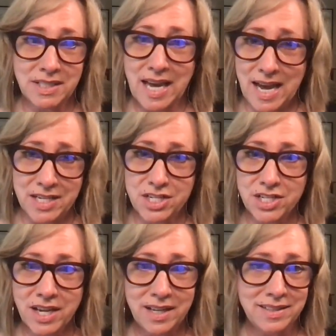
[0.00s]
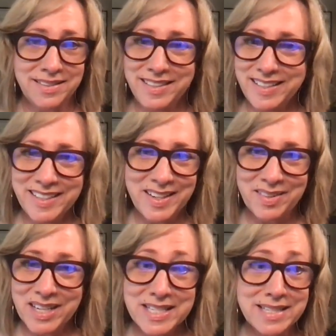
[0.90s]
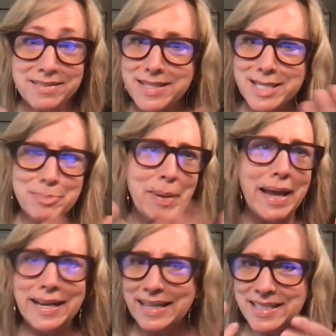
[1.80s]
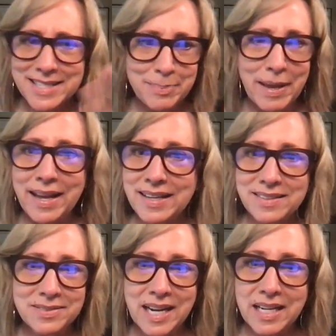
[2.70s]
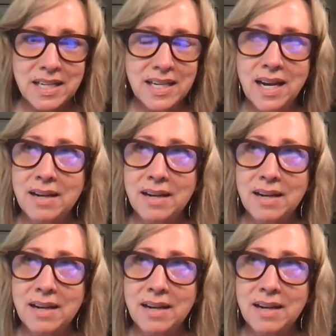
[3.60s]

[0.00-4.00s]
cash and can spend and spend, right?